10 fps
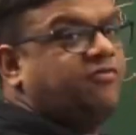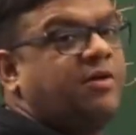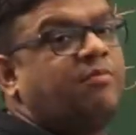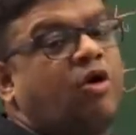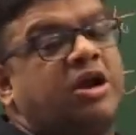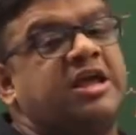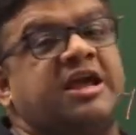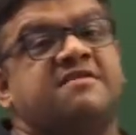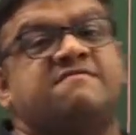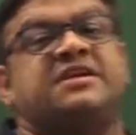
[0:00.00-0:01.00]
the body
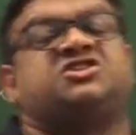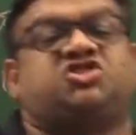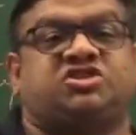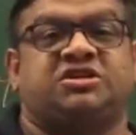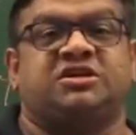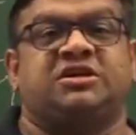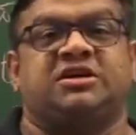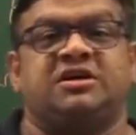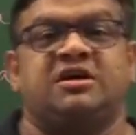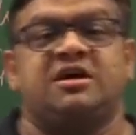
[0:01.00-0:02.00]
in which
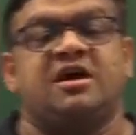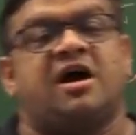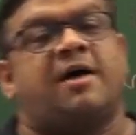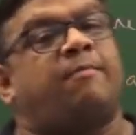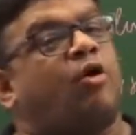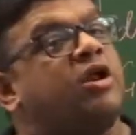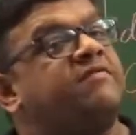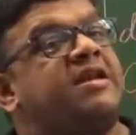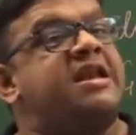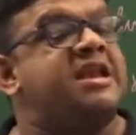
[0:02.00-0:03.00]
a body
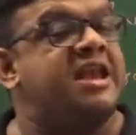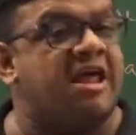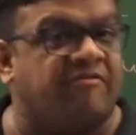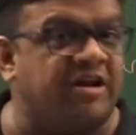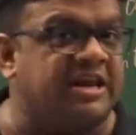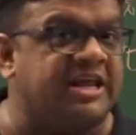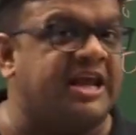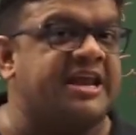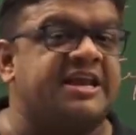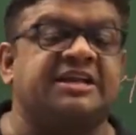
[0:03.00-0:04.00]
will never
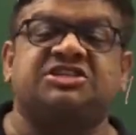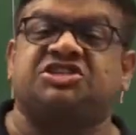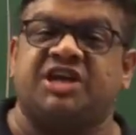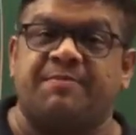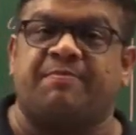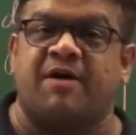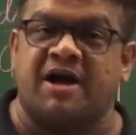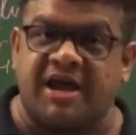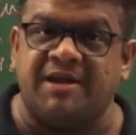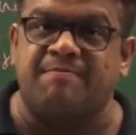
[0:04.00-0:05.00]
regain its shape
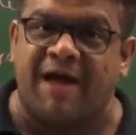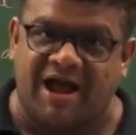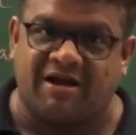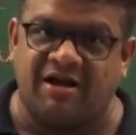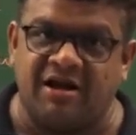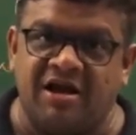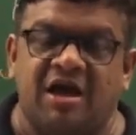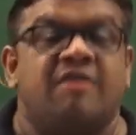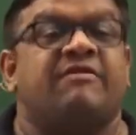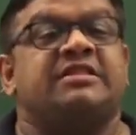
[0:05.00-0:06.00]
again back
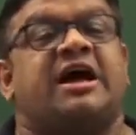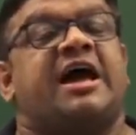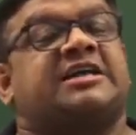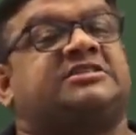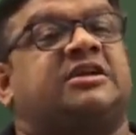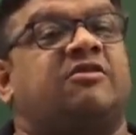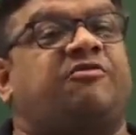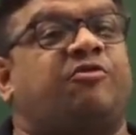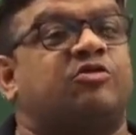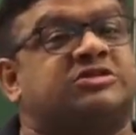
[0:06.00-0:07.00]
when the external
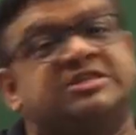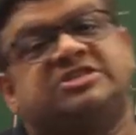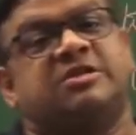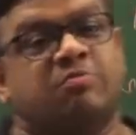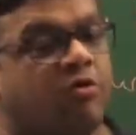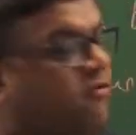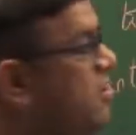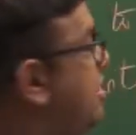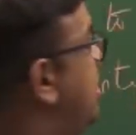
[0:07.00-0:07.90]
force is removed.